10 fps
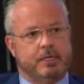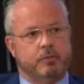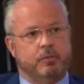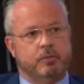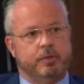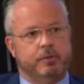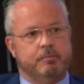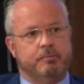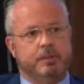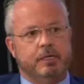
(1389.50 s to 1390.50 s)

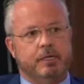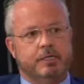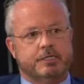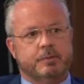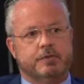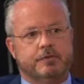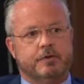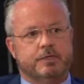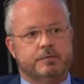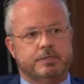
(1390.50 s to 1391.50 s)
standpoint, the big
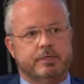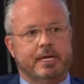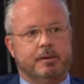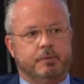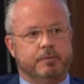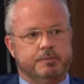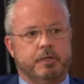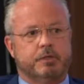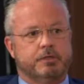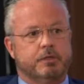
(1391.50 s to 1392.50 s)
expense for us was the capital
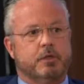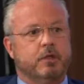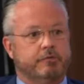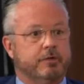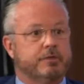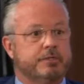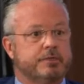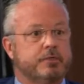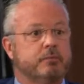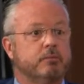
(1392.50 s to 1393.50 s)
expenditure on the voting
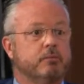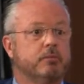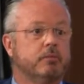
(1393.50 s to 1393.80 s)
system.